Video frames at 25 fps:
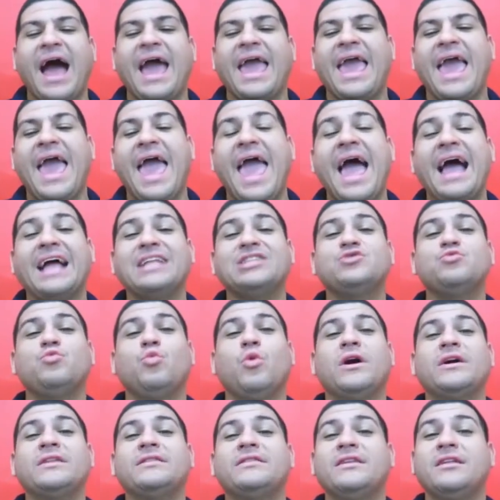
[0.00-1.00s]
I had
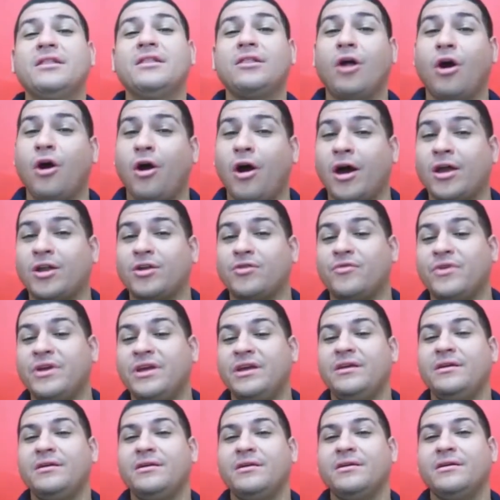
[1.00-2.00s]
won the
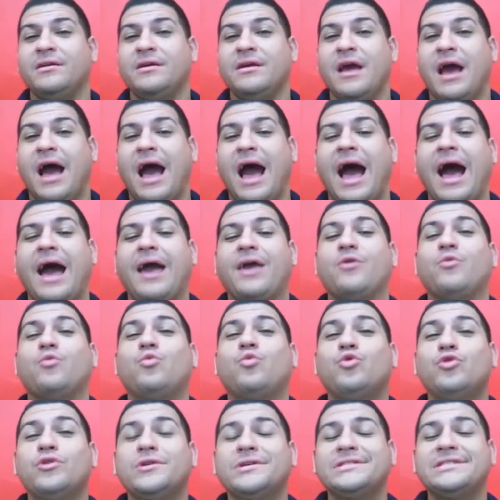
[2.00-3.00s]
lottery, I
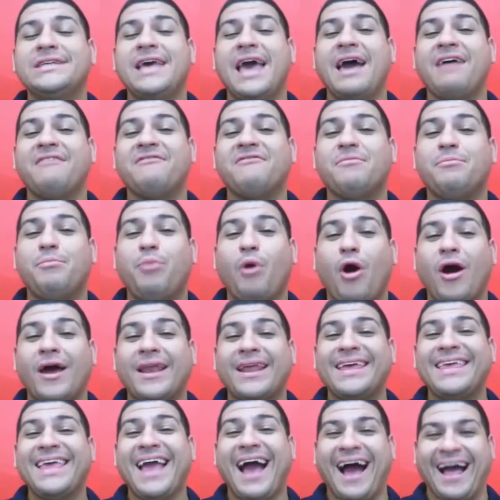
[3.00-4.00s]
would have
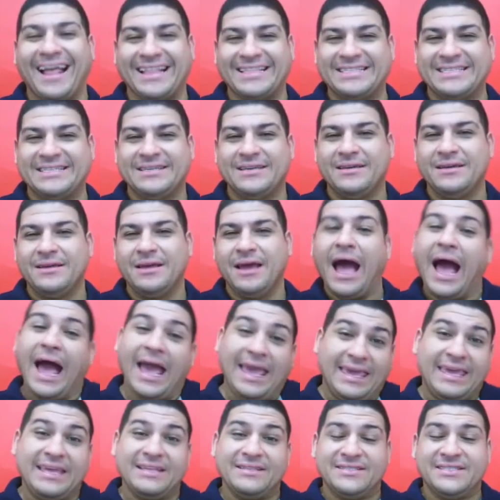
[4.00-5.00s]
bought a yacht.
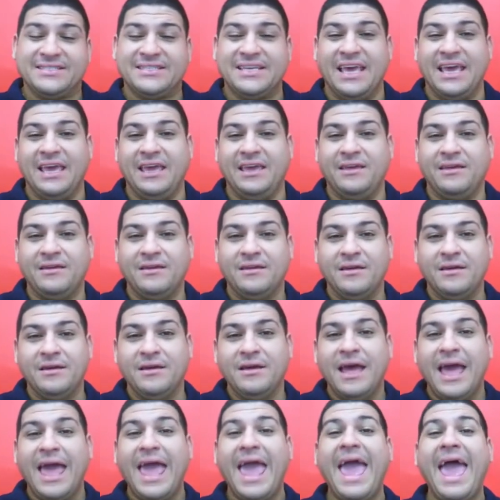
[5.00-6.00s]
I can say,
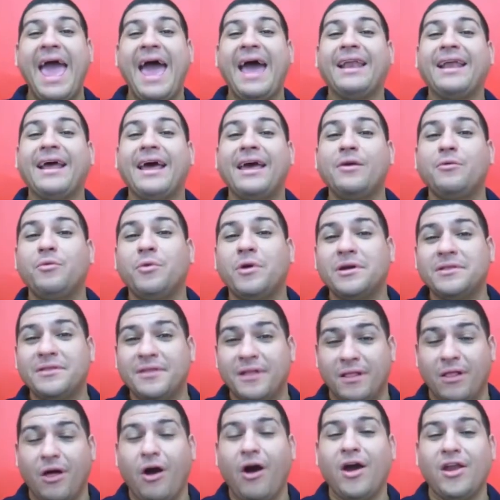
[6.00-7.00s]
had I won
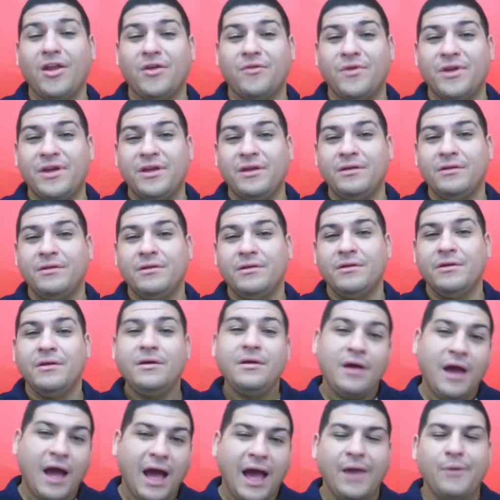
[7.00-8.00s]
the lottery,
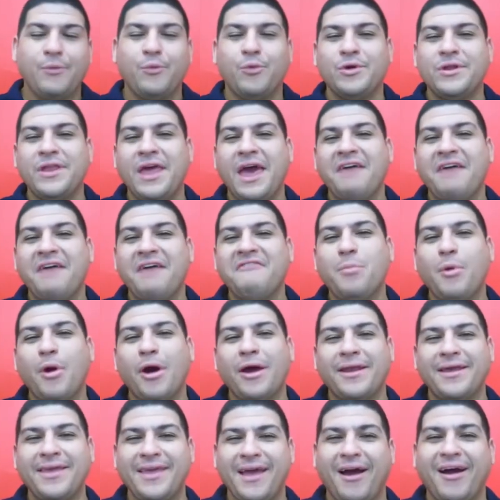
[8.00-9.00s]
I would have
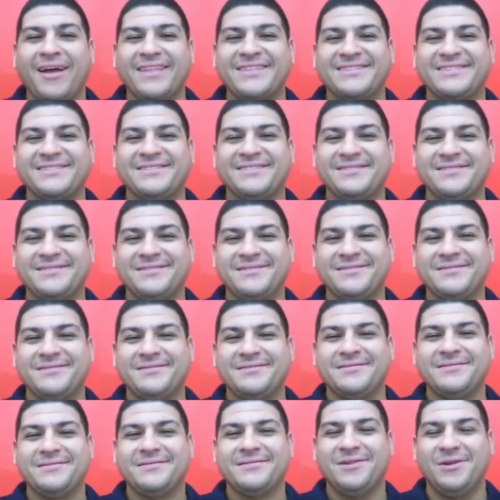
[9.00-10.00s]
bought a yacht.
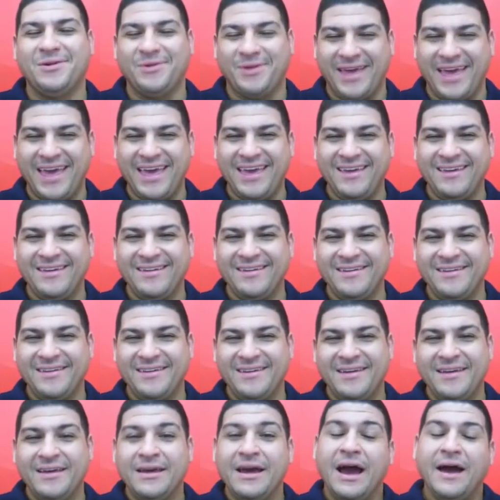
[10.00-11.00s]
Okay?
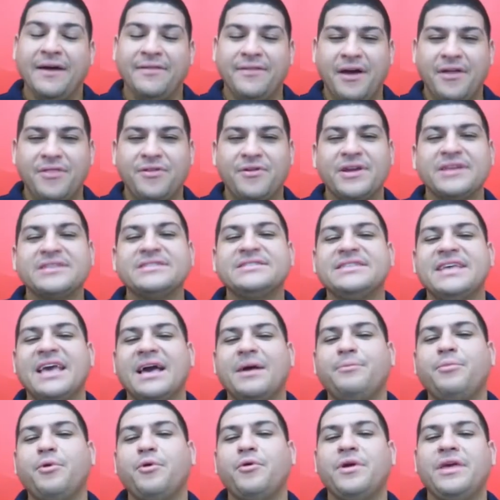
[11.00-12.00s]
Another
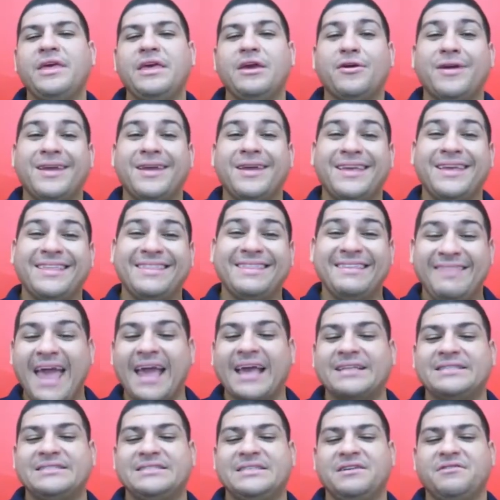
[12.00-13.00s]
example here in the
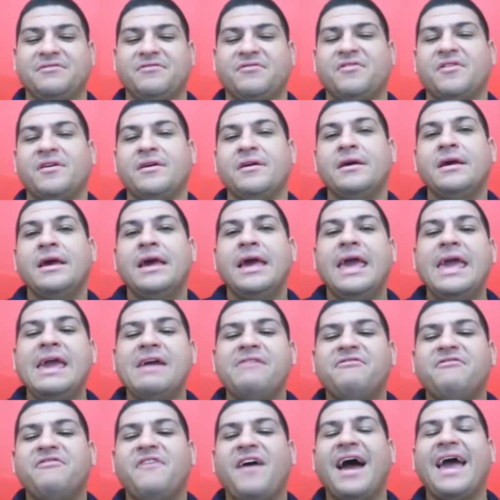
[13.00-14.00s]
negative.
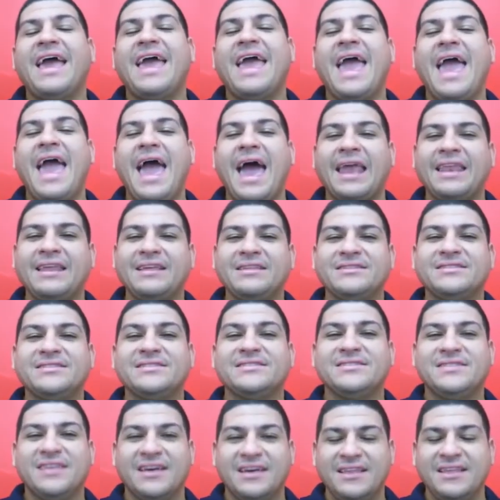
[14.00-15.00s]
If I hadn't
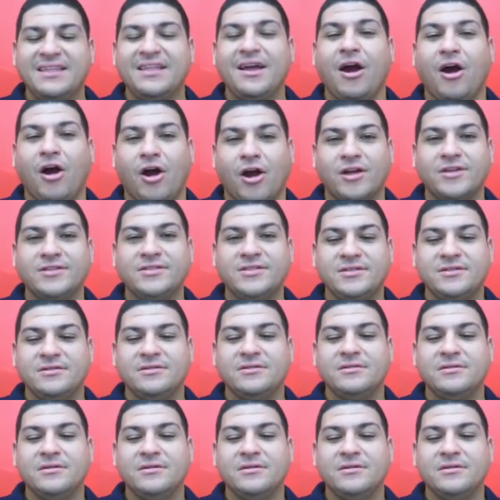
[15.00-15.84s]
studied hard,